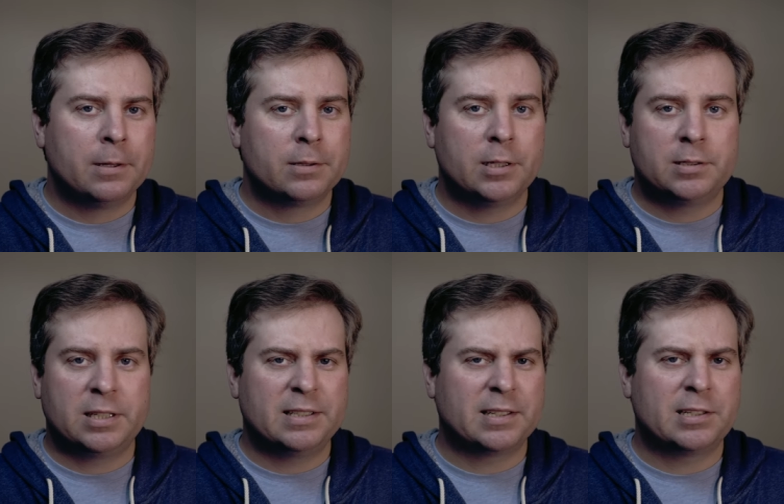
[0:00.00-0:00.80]
The
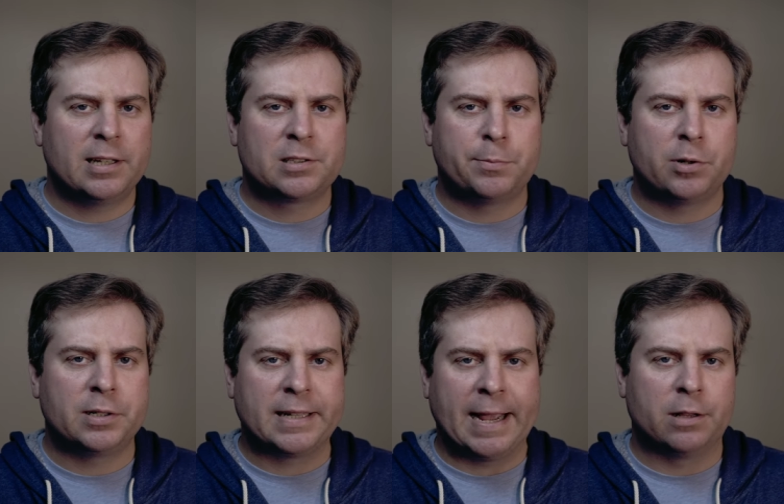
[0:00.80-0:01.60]
T68
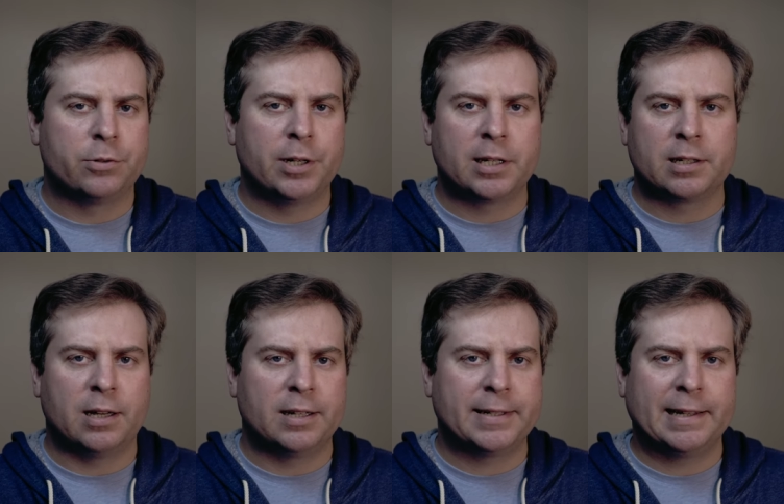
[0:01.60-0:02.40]
supported calendaring and
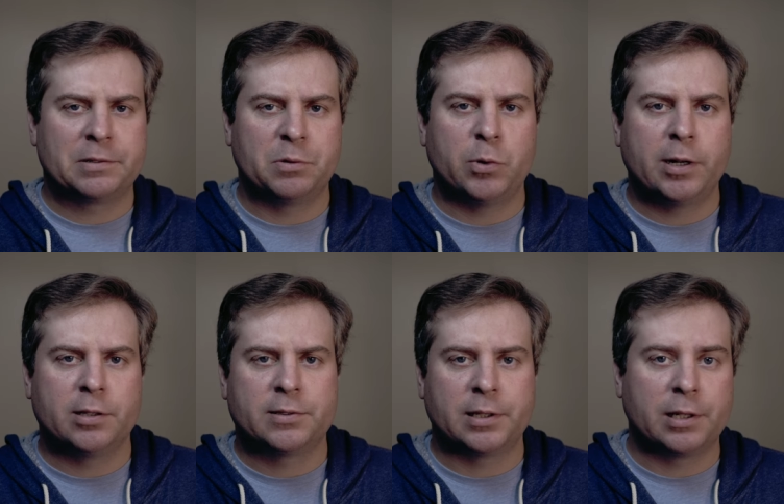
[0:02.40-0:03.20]
contacts with
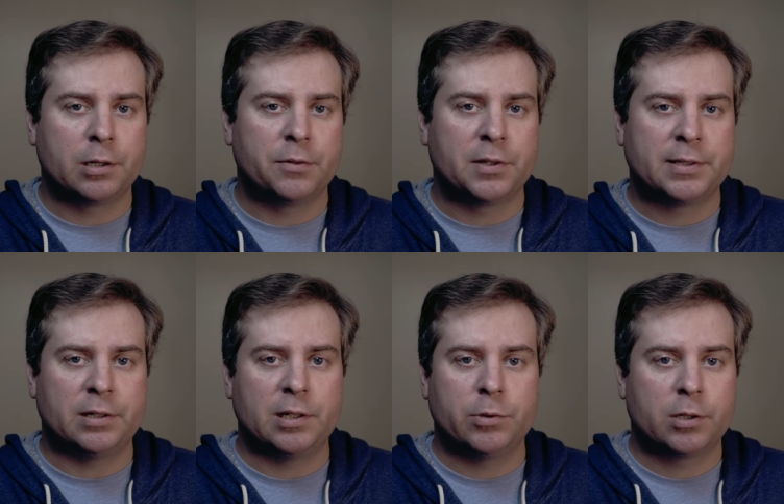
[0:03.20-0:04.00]
wireless syncing over the cell
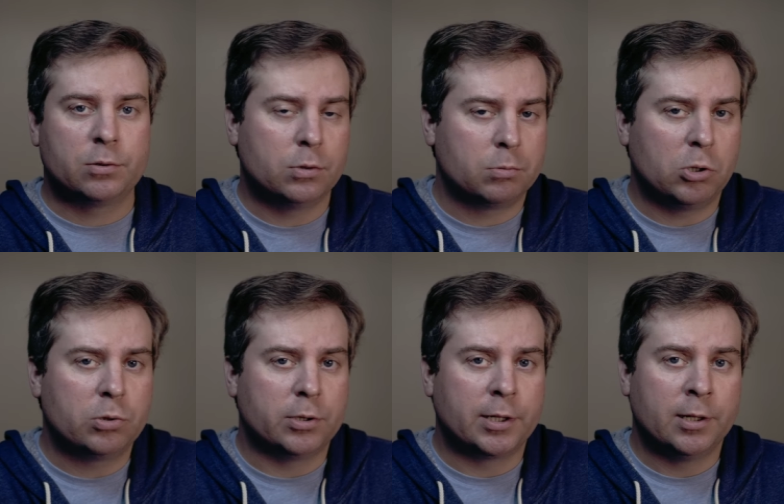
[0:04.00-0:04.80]
network or
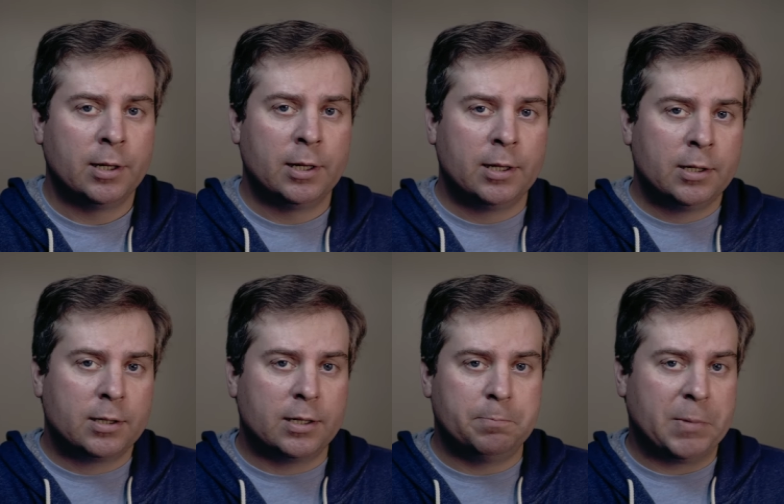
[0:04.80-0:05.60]
locally,
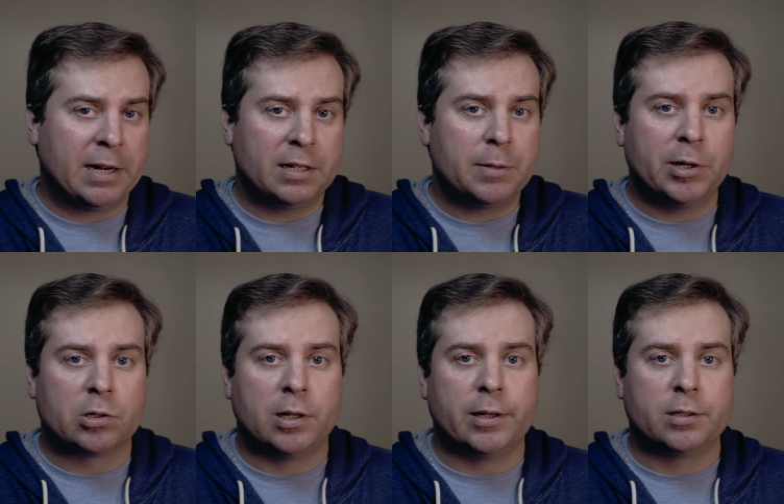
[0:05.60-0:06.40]
it had an email
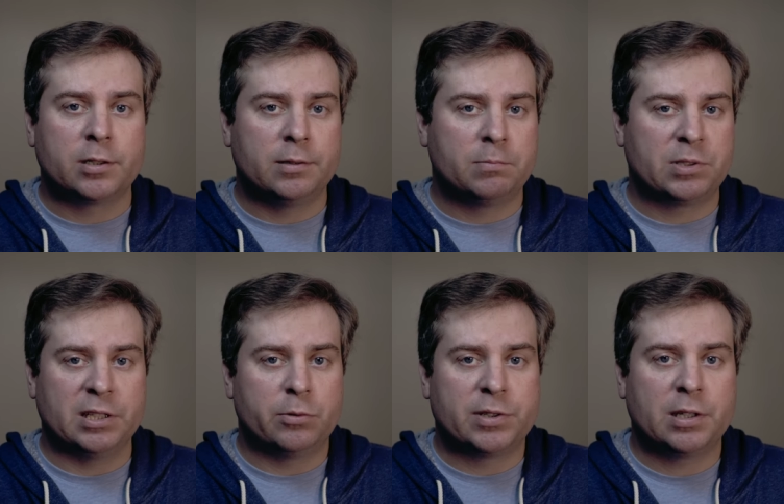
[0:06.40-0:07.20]
client. It could
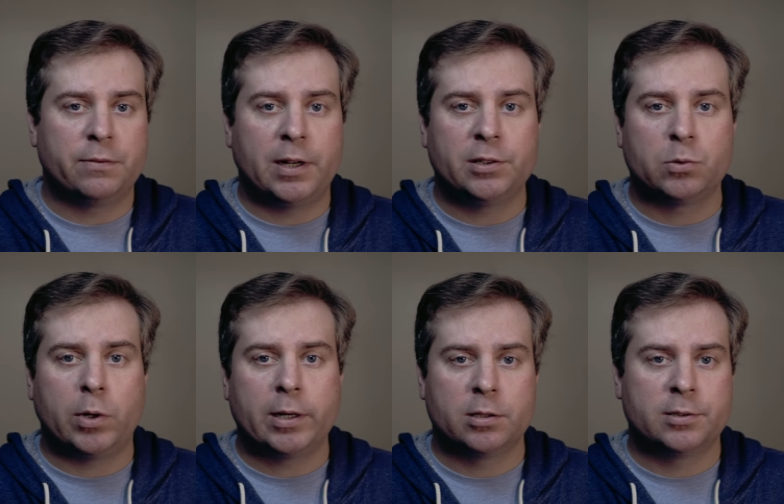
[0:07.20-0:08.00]
send and receive files
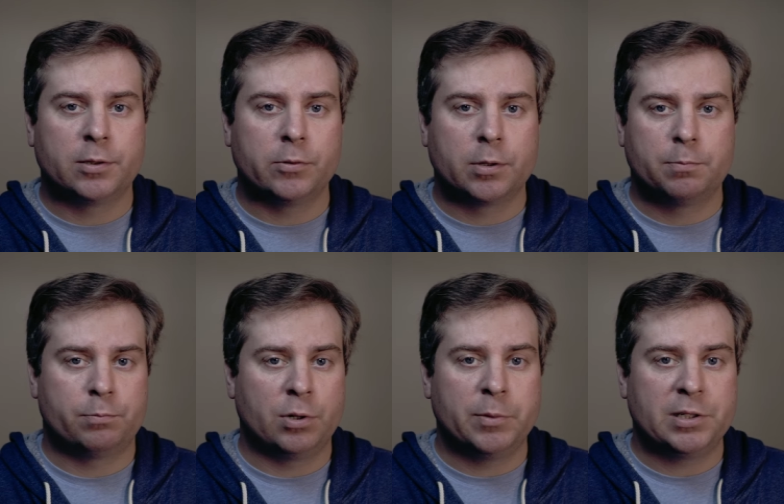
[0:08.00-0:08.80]
wirelessly with
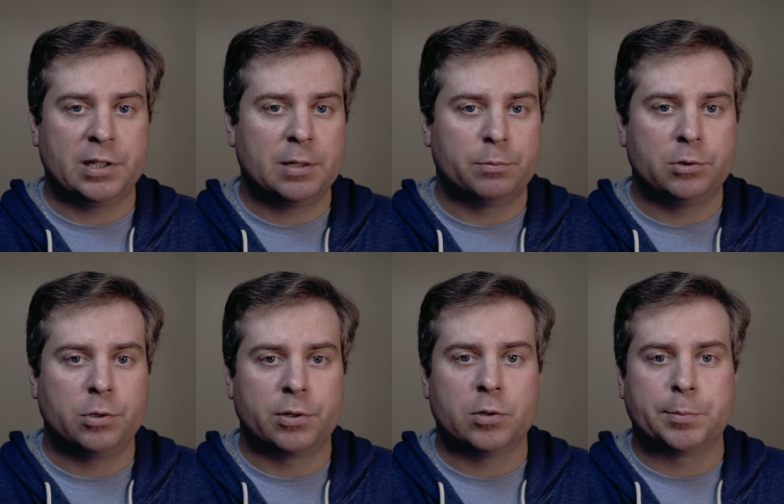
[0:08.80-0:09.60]
pretty much any
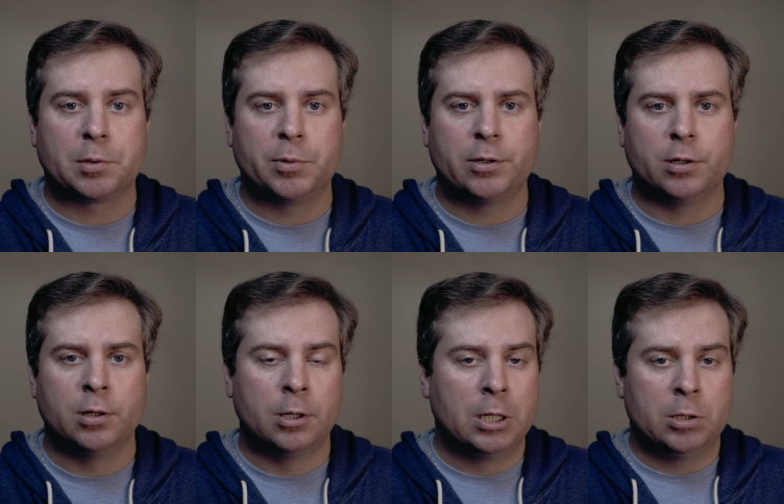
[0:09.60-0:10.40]
Bluetooth equipped computer,
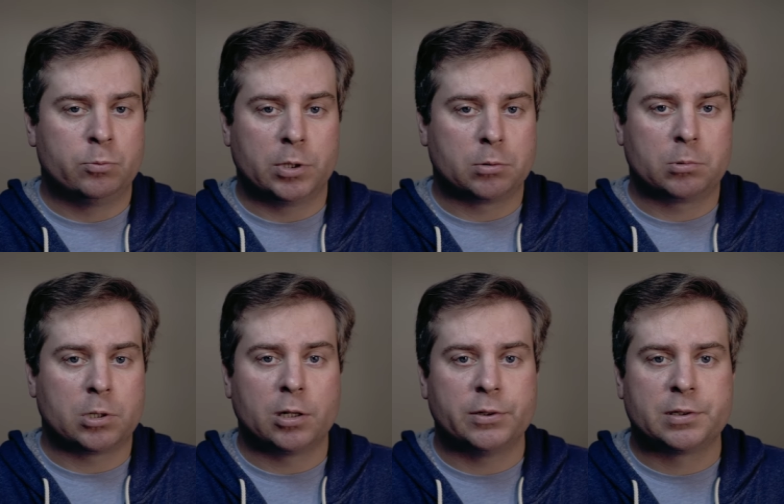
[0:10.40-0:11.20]

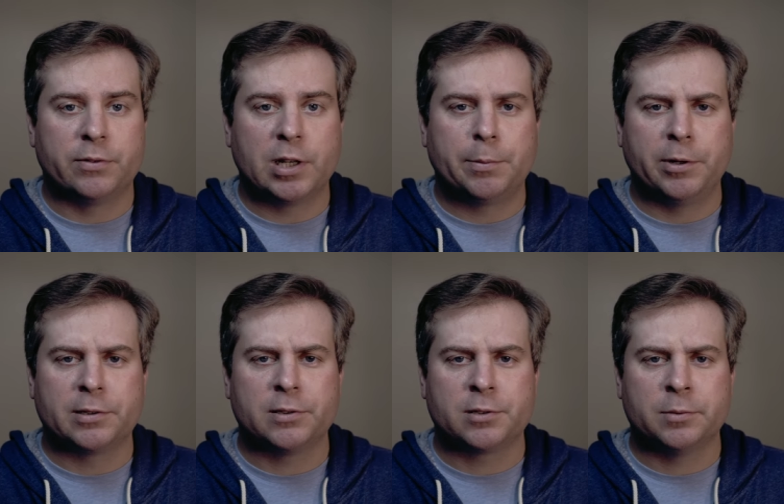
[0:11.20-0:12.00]
regardless of the operating
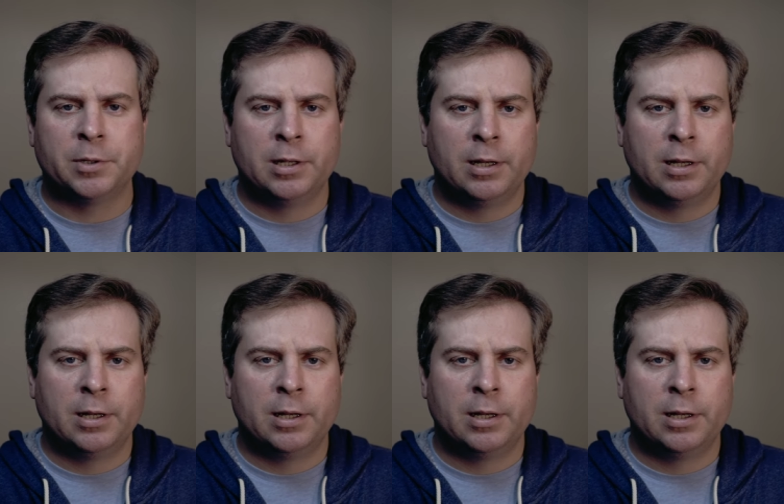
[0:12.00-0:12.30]
system,